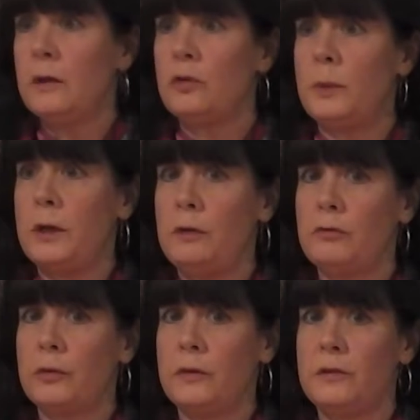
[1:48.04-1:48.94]
speaking
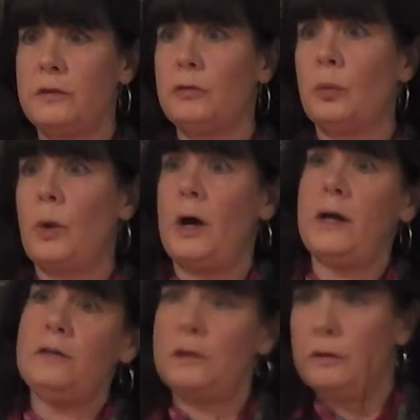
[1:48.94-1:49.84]
for the civil
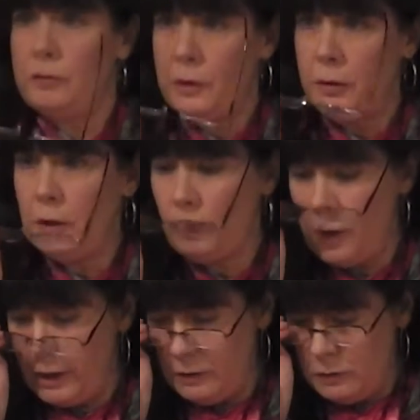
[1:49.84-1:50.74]
rights and the voting
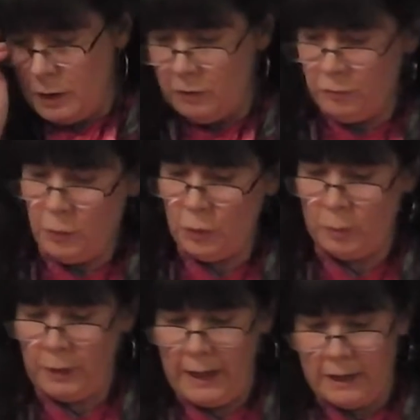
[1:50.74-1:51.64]
rights of poor
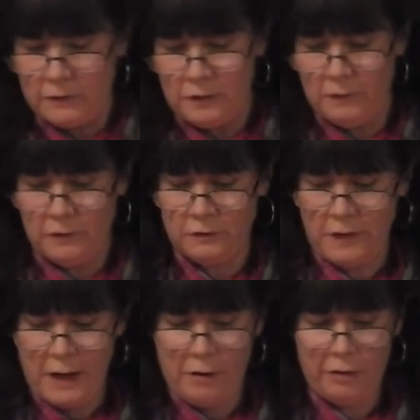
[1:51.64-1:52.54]
blacks in the
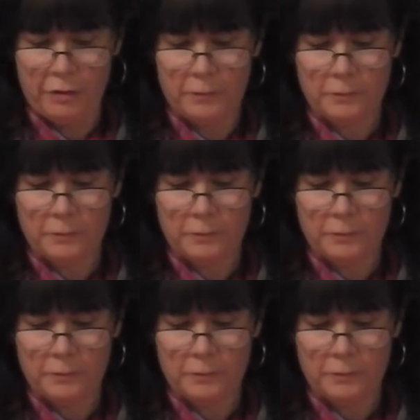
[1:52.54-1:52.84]
South.